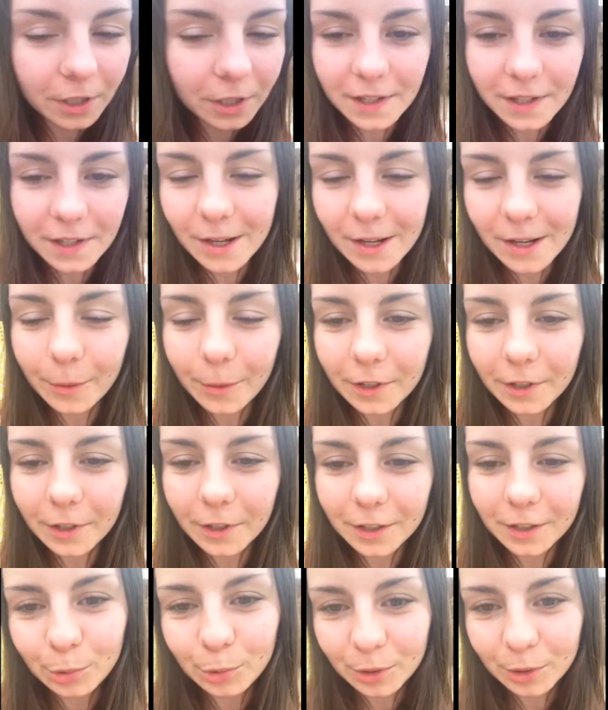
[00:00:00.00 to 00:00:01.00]
now I'm a little
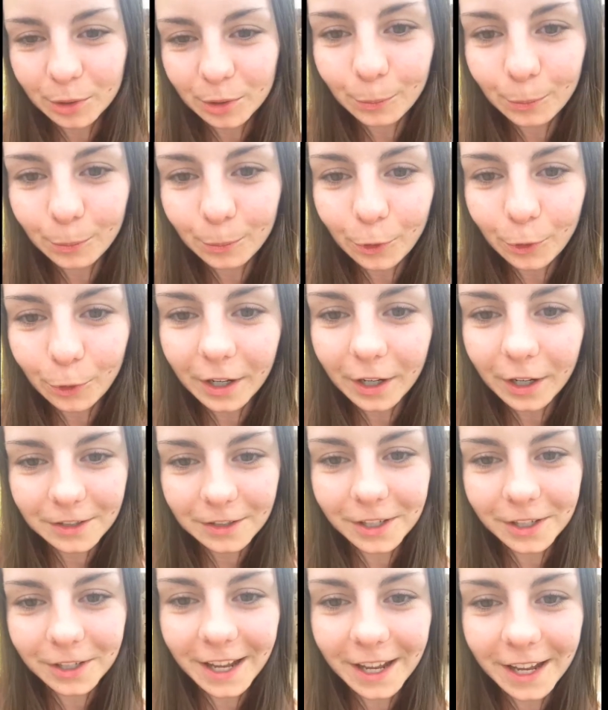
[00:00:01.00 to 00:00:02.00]
bit more
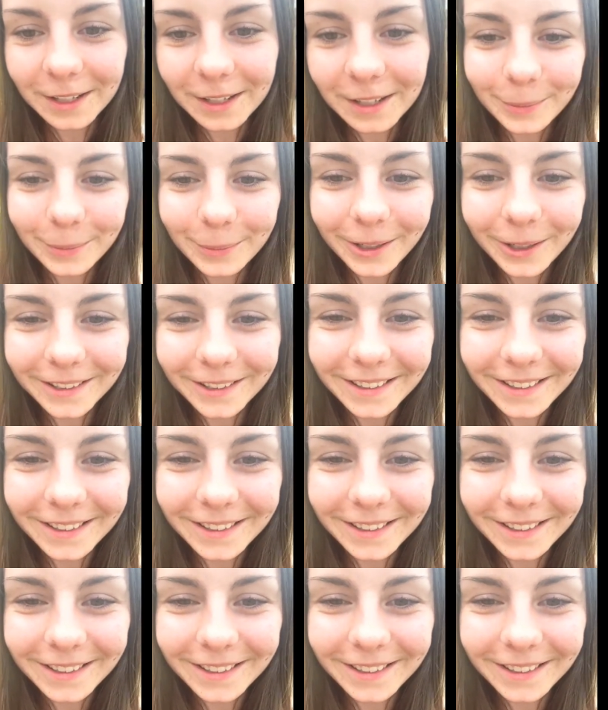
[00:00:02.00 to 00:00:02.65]
educated about it.